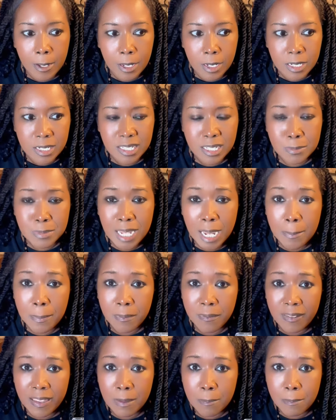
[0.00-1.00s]
some type
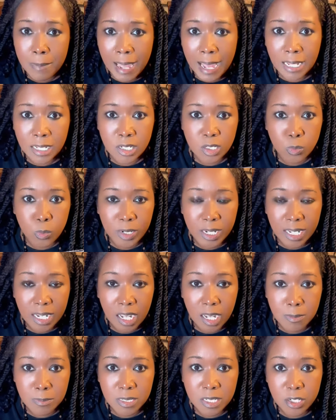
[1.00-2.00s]
of imbalance when it
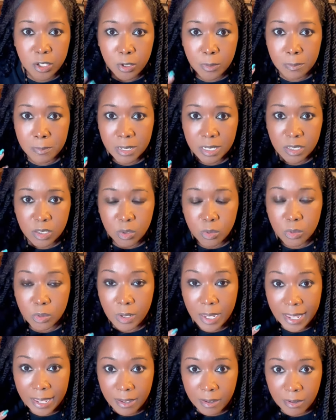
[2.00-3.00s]
comes to your mental
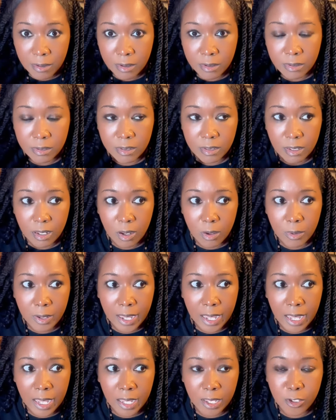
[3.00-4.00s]
health.
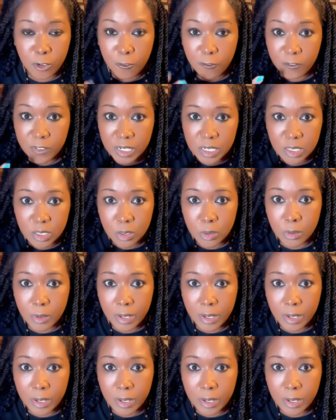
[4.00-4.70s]
Okay. Your physical